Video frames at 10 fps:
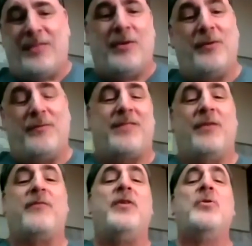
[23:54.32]
the
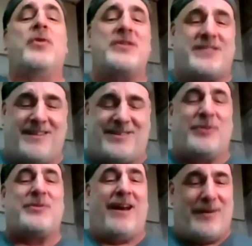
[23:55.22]
viewers
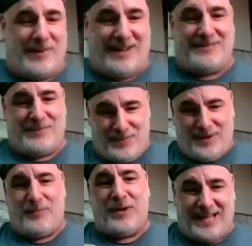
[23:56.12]
don't care about
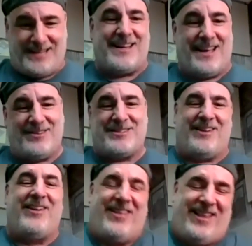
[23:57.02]
when we get together, so